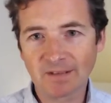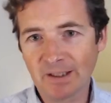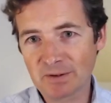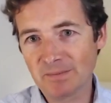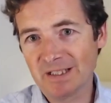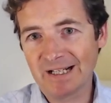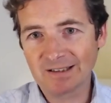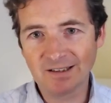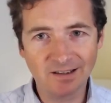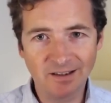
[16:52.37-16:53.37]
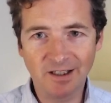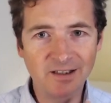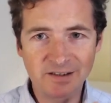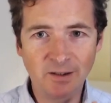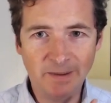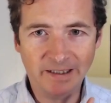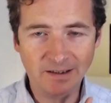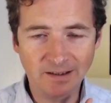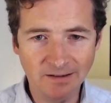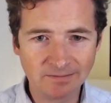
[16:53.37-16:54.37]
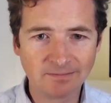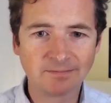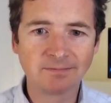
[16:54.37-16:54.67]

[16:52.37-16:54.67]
That was me acting. Okay, I'll stop acting now.